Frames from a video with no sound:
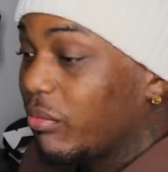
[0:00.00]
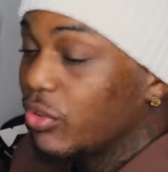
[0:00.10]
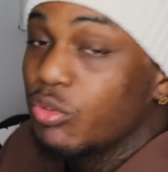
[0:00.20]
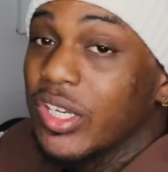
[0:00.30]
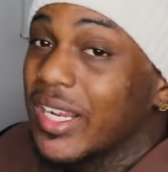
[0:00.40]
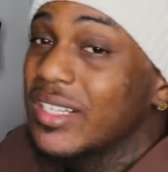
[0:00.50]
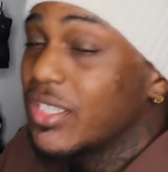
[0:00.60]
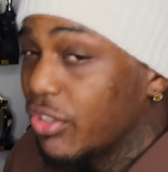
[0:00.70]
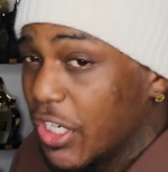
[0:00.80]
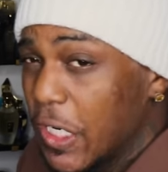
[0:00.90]
of them, you cannot
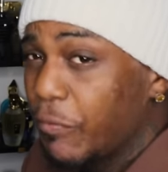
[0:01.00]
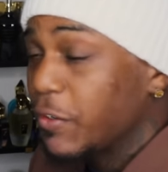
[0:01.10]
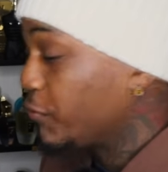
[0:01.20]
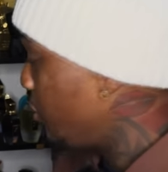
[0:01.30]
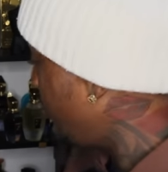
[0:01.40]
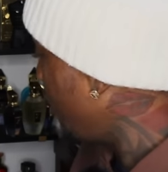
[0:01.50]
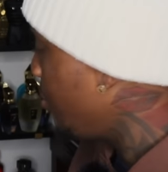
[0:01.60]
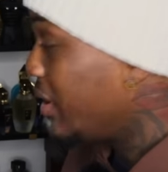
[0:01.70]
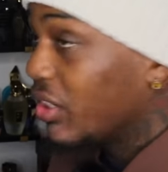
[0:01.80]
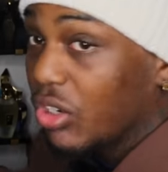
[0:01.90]
tell the difference from
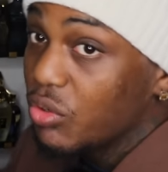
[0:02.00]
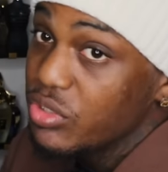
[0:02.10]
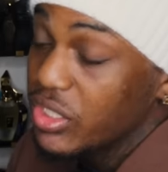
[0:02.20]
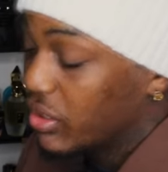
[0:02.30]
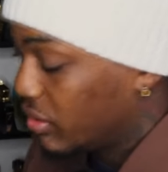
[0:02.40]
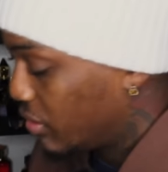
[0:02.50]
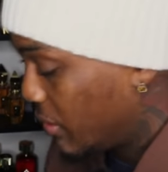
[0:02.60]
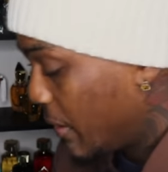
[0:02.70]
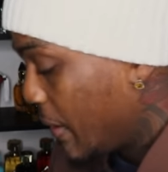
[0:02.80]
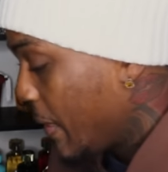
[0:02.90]
them and the OGs.
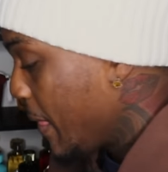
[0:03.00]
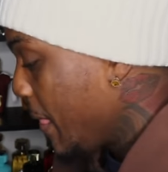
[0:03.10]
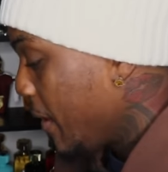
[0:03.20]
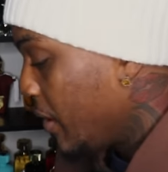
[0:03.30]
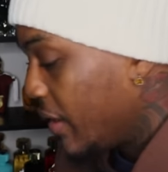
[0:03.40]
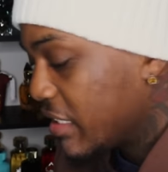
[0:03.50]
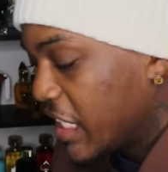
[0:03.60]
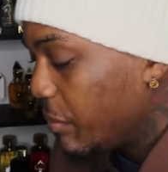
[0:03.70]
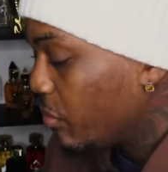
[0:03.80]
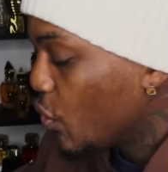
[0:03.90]
Let's
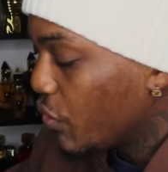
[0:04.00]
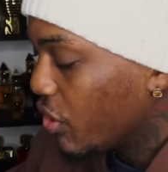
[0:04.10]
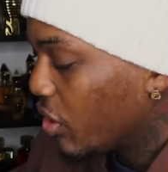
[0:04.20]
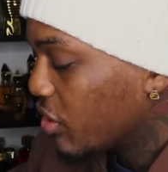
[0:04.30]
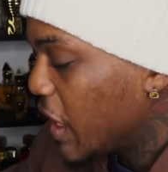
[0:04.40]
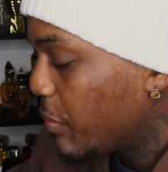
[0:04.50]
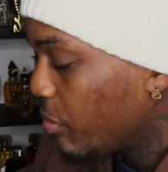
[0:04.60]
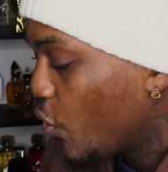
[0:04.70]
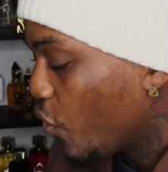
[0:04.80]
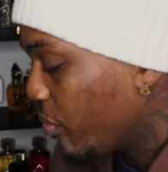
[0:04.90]
keep it moving, y'all. Let's keep it
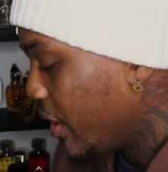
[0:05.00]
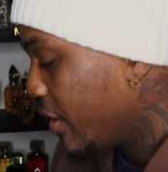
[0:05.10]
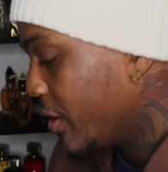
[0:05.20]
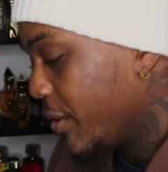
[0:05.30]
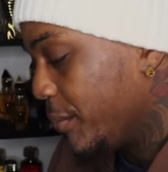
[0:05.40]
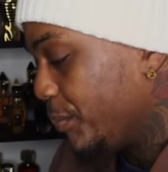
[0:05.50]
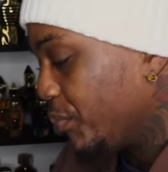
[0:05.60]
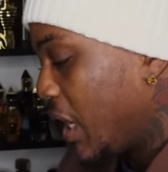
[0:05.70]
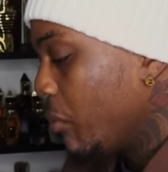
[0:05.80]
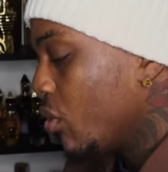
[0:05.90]
moving, man.
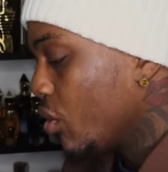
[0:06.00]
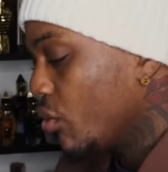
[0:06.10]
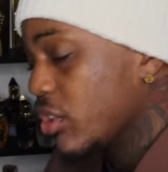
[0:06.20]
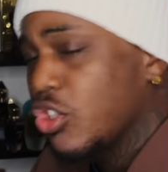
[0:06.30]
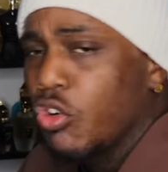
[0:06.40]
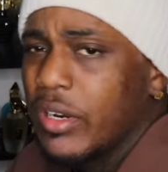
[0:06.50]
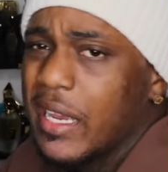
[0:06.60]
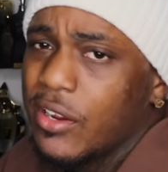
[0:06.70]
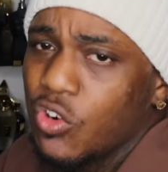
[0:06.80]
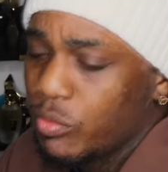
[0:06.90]
I'm going to go to Tony
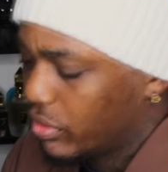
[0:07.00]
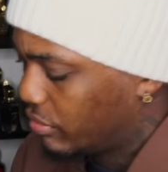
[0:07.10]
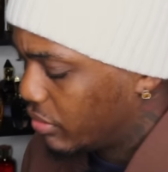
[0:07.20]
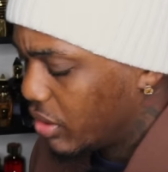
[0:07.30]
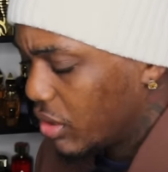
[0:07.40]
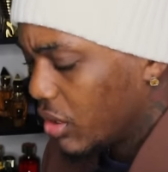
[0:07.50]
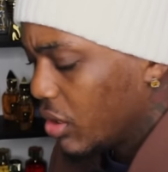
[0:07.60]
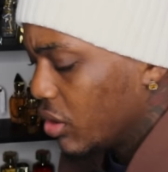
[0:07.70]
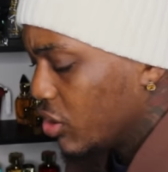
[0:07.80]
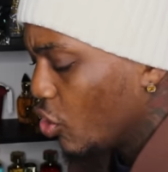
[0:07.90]
Iommi.
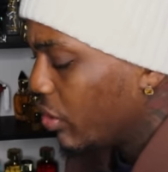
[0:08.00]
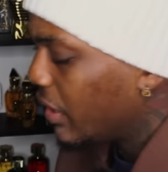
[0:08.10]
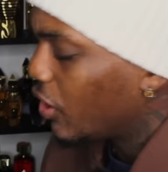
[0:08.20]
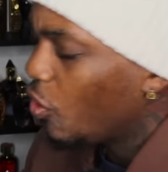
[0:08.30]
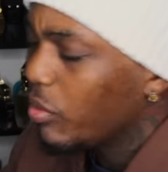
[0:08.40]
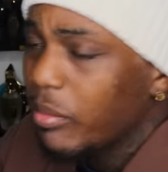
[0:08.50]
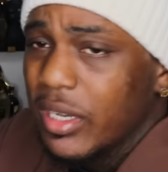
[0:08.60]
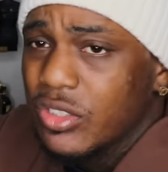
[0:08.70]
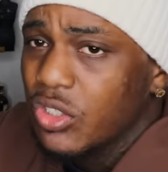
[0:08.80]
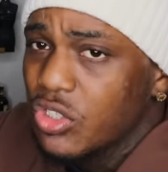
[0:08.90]
Tony Iommi
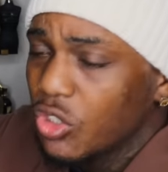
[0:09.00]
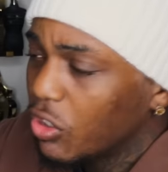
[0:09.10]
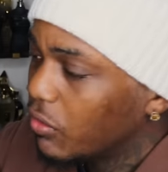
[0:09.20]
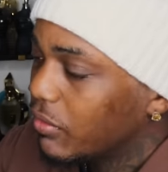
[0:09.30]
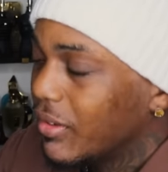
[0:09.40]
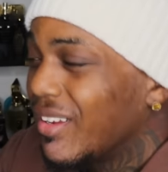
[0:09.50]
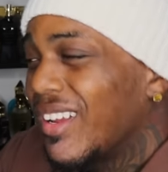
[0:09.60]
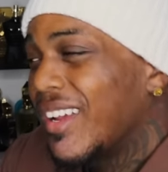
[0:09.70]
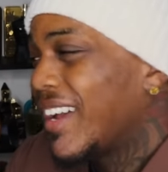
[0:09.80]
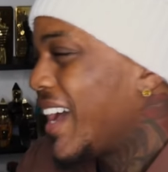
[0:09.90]
by Zirjoff.
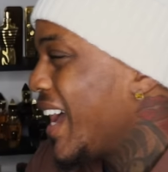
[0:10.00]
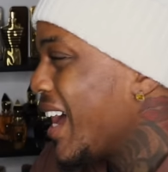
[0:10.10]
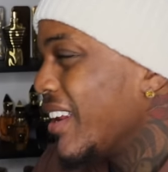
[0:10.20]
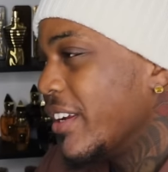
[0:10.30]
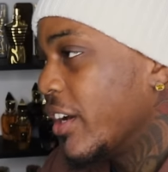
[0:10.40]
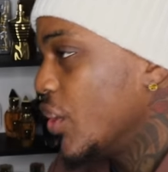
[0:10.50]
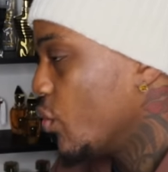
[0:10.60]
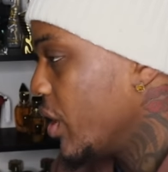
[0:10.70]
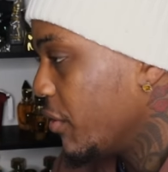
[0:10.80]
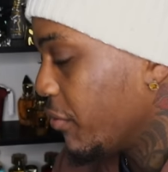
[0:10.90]
Highly
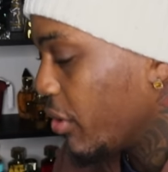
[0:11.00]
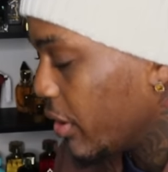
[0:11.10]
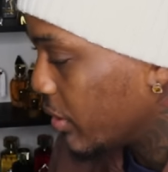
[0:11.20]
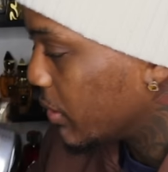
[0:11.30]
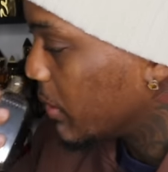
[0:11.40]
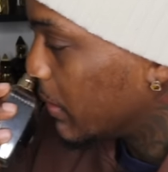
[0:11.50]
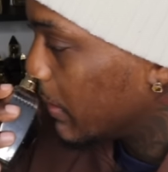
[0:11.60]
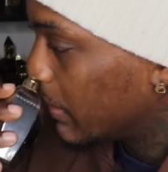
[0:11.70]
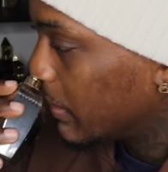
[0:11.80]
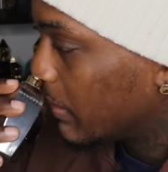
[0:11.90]
underrated fragrance.
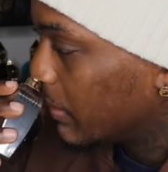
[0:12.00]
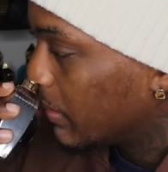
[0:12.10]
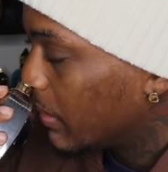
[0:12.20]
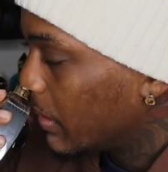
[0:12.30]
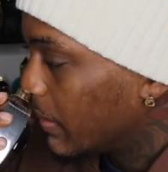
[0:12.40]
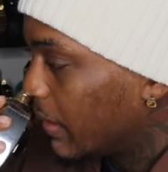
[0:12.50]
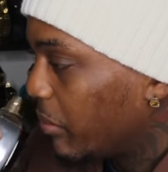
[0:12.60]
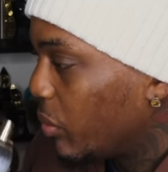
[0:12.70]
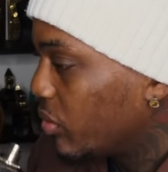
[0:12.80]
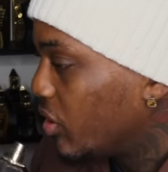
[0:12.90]
I
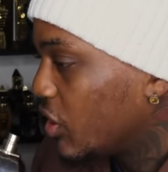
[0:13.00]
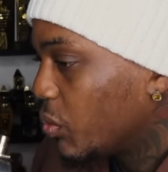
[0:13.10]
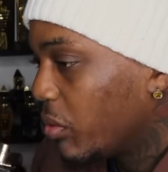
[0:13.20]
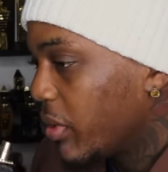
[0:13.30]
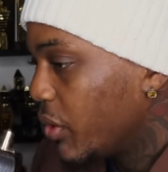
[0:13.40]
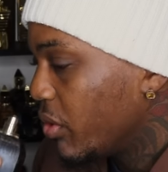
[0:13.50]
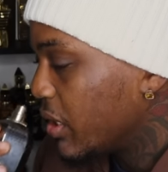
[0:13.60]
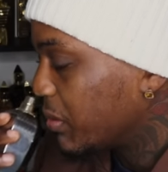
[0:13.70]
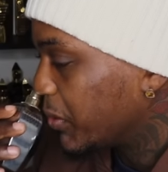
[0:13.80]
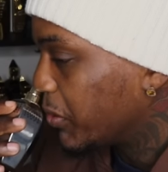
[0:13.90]
mean, with this one, man, you
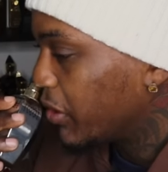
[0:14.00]
get some